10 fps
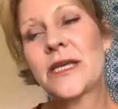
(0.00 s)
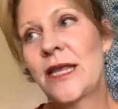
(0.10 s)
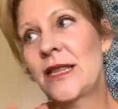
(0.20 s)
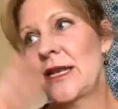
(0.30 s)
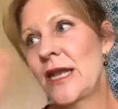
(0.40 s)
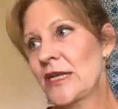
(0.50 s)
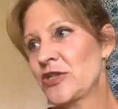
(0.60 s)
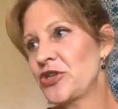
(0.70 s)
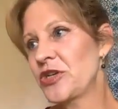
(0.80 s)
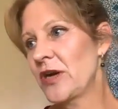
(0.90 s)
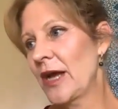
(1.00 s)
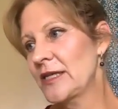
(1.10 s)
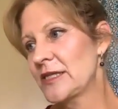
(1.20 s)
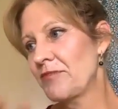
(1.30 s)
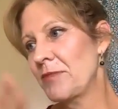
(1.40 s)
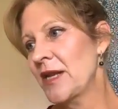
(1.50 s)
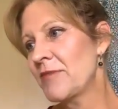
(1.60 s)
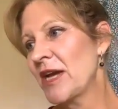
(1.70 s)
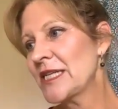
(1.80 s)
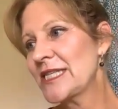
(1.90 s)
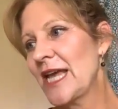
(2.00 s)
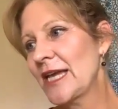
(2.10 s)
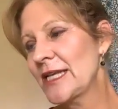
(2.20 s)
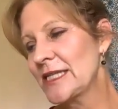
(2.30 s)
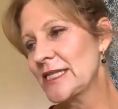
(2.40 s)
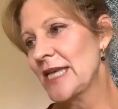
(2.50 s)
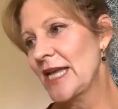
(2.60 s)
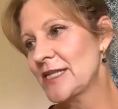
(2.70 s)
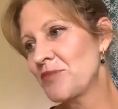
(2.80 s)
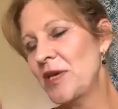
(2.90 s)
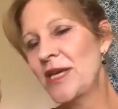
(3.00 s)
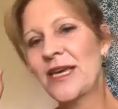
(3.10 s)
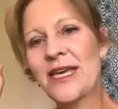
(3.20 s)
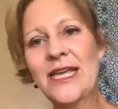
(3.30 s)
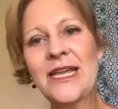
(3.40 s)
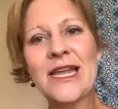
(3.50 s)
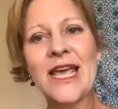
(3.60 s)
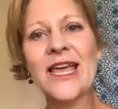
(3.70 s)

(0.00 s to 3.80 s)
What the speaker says: and then the next year I submitted my second set to be in,